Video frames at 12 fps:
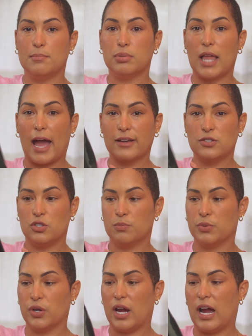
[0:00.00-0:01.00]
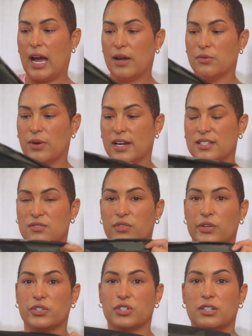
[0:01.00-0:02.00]
black super high-rise
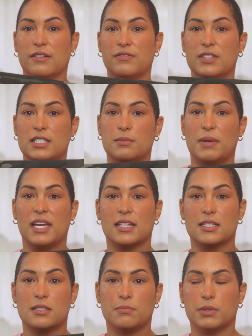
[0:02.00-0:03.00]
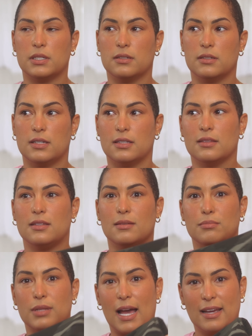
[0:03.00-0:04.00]
version of these pants, but in the
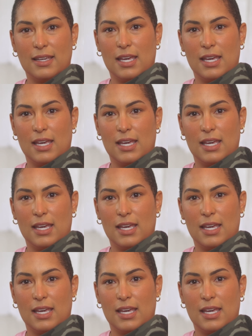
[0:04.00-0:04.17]
black